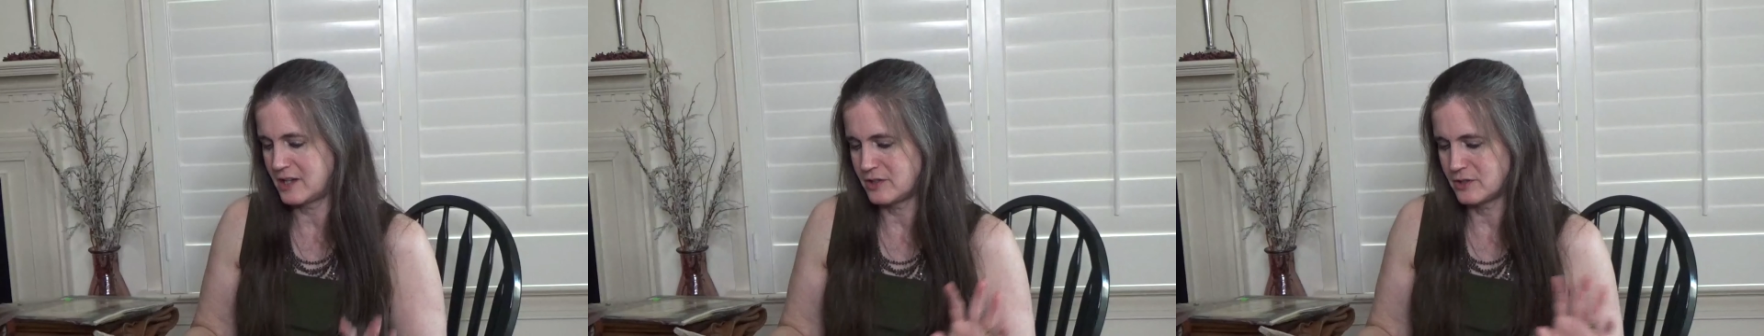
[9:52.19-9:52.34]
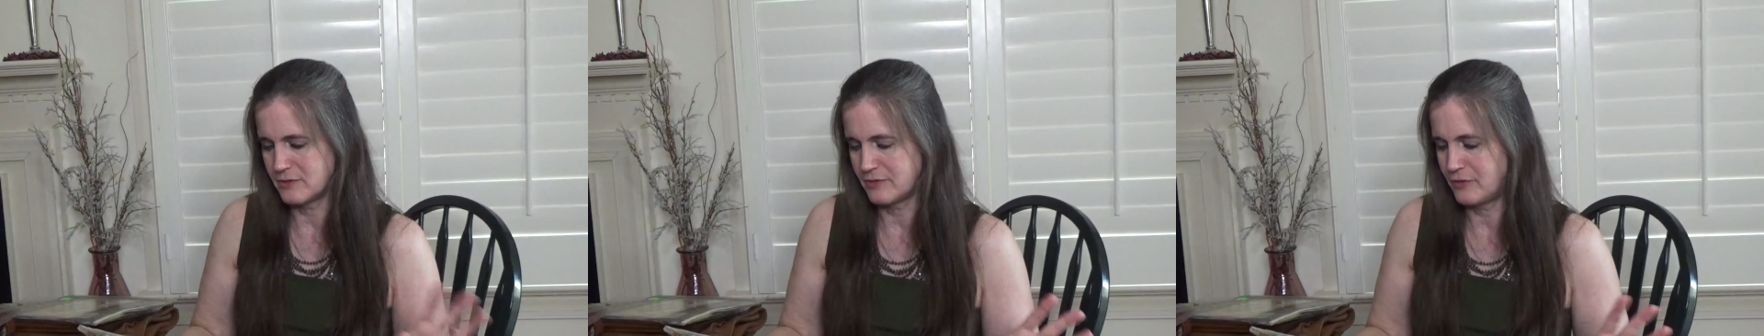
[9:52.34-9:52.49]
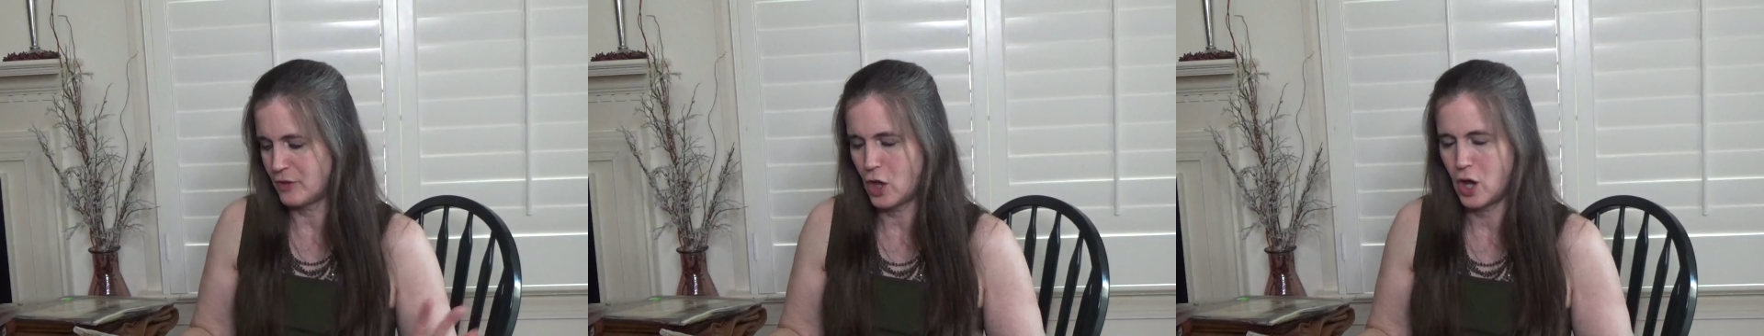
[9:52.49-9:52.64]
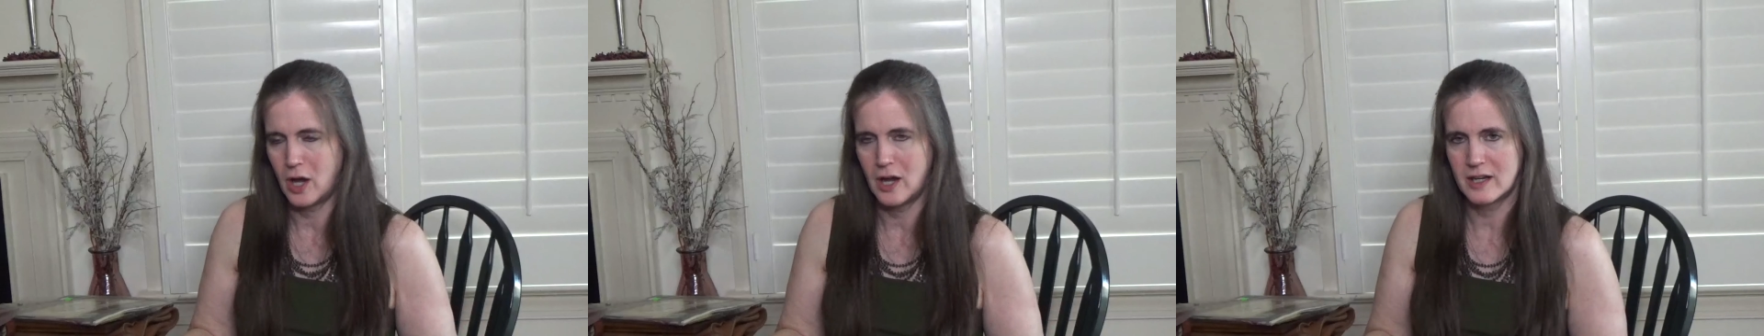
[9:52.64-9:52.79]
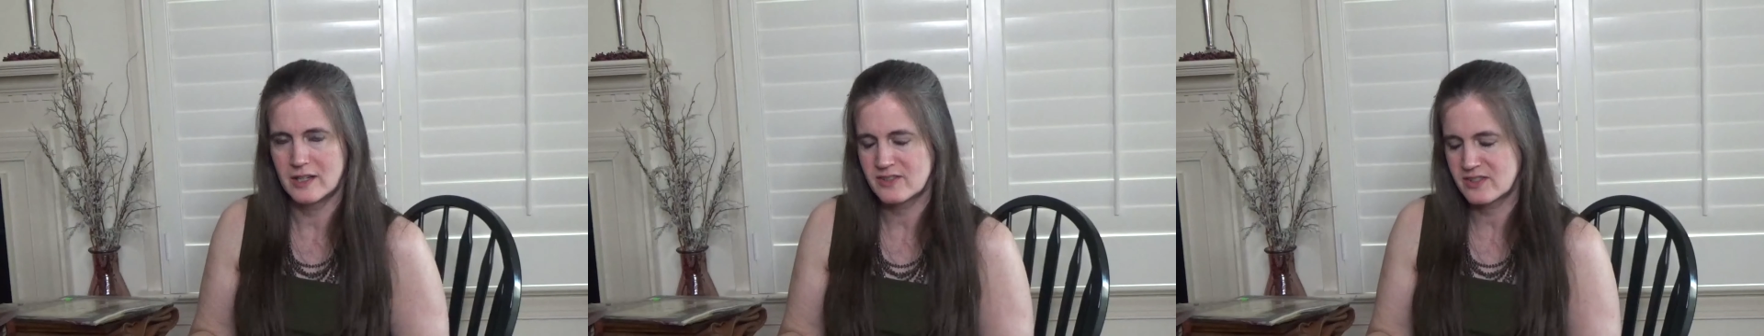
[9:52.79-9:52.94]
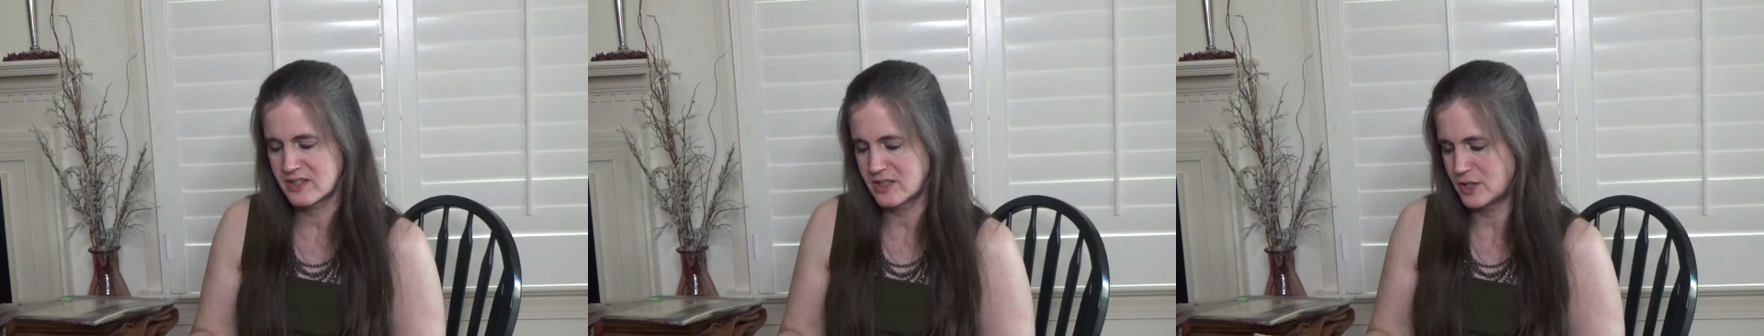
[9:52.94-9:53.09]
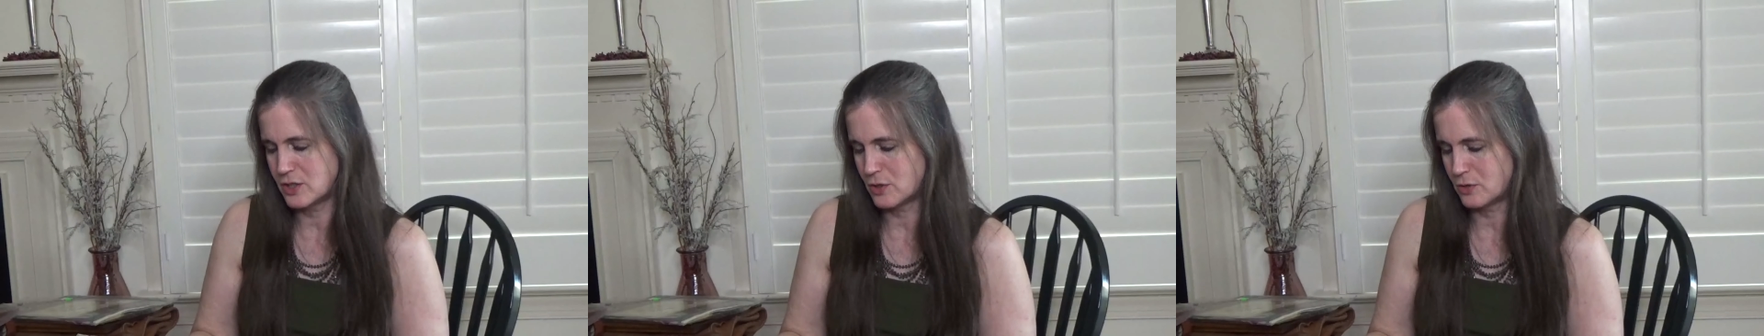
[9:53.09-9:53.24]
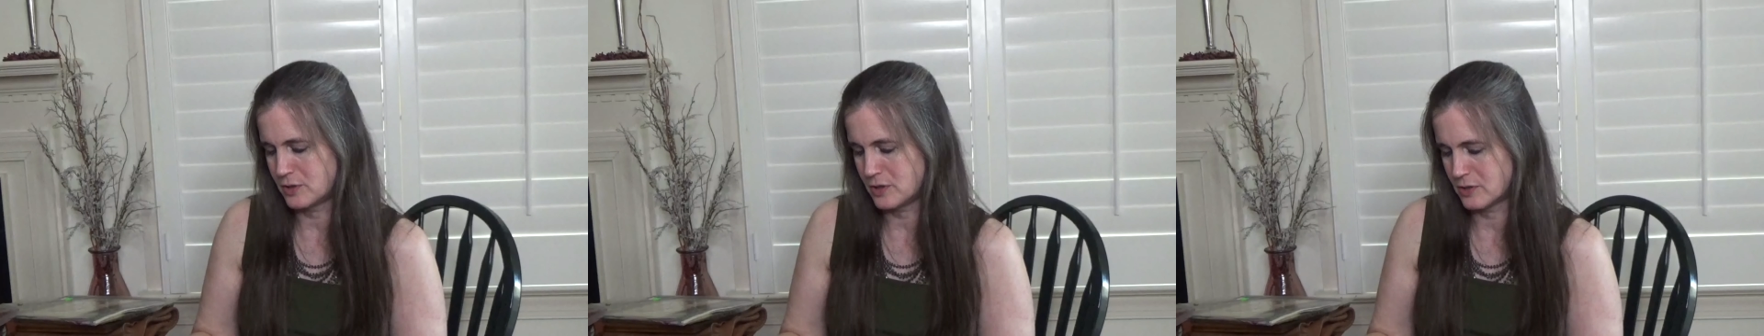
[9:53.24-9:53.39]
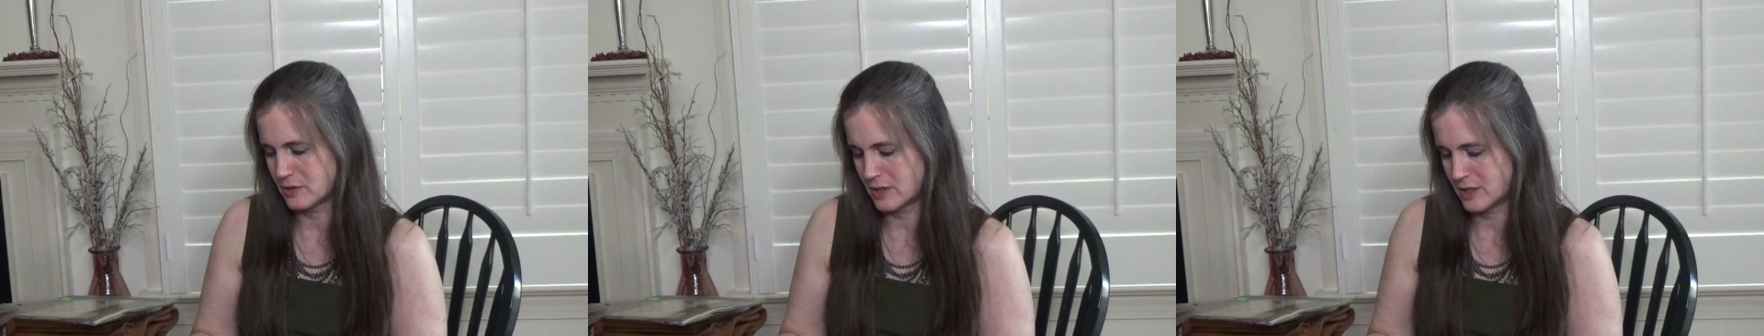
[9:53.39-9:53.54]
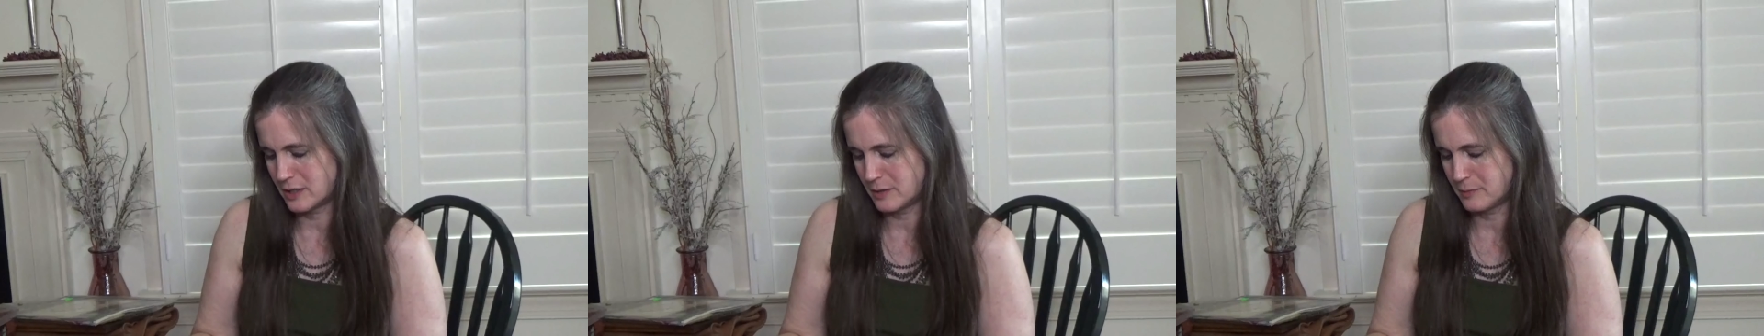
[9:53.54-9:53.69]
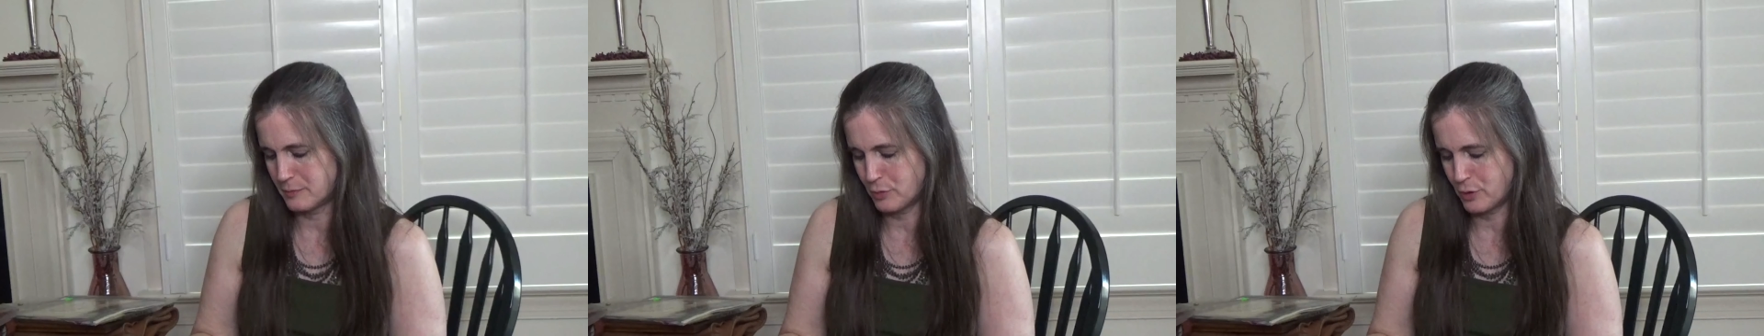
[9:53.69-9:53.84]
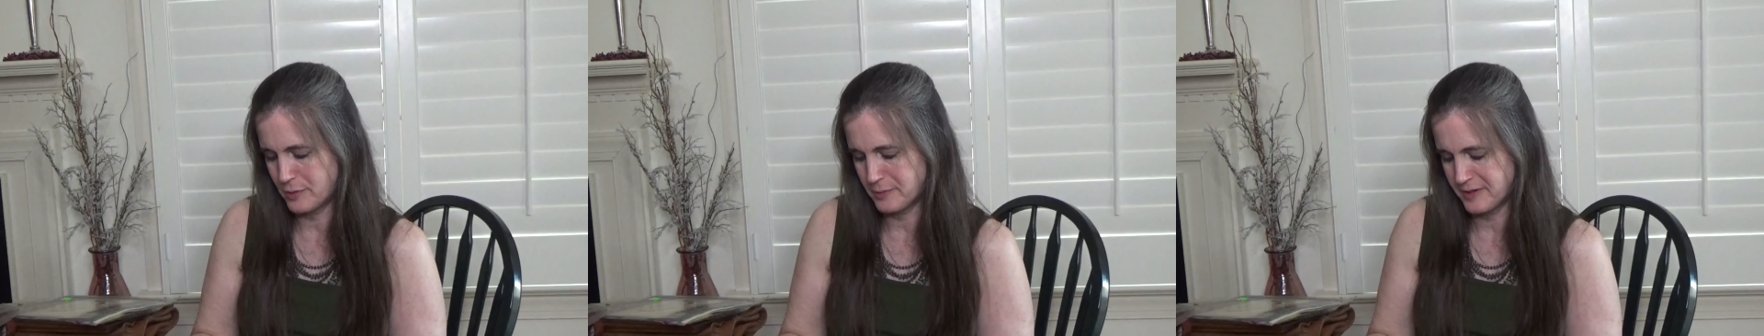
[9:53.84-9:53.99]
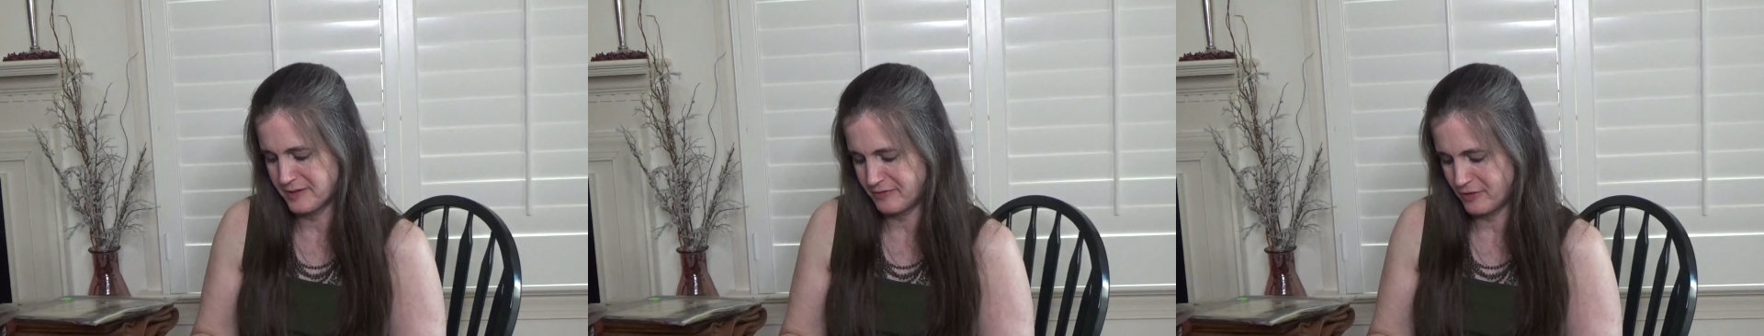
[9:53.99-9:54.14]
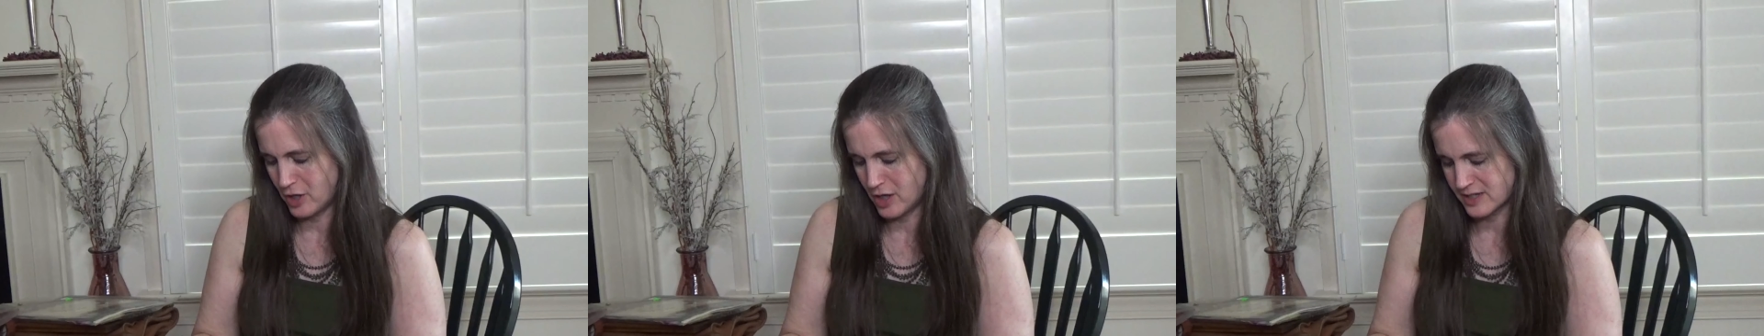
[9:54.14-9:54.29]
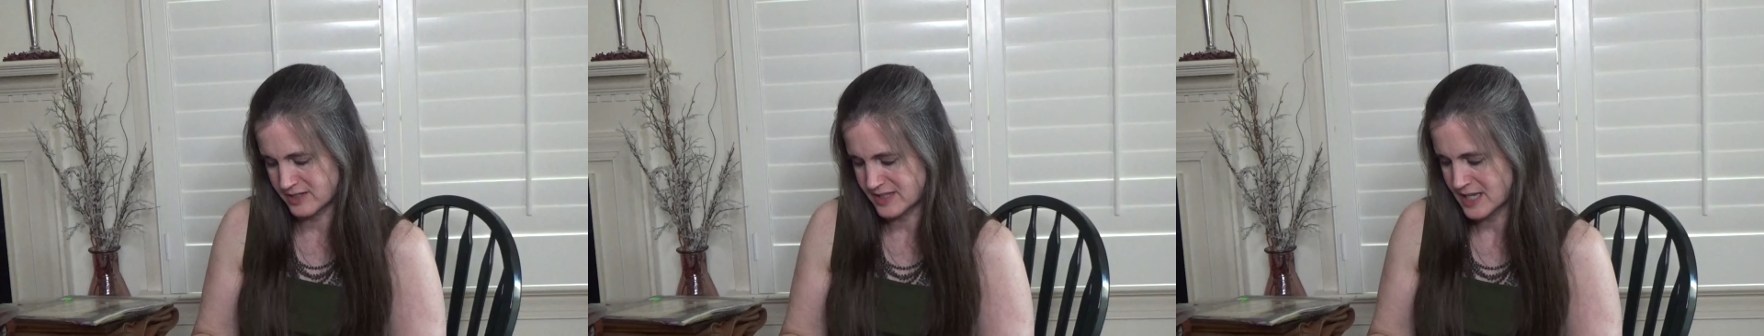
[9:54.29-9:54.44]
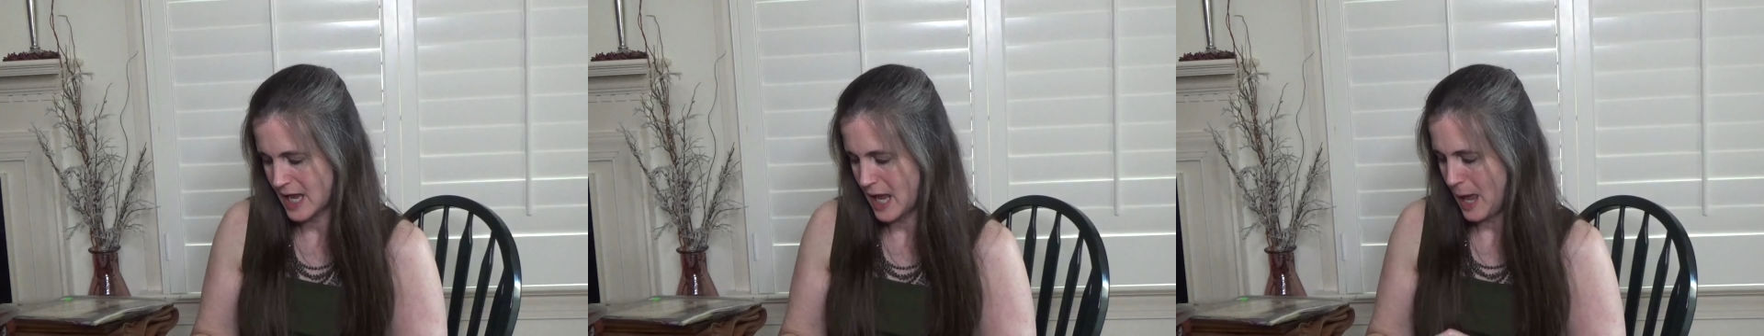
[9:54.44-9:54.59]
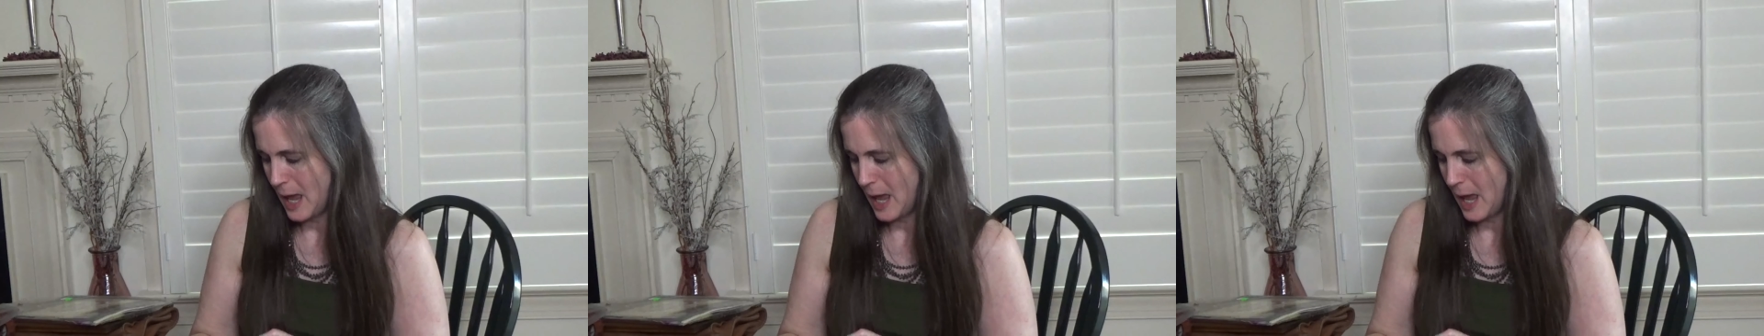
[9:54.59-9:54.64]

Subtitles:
and your floss, you know, your embroidery floss.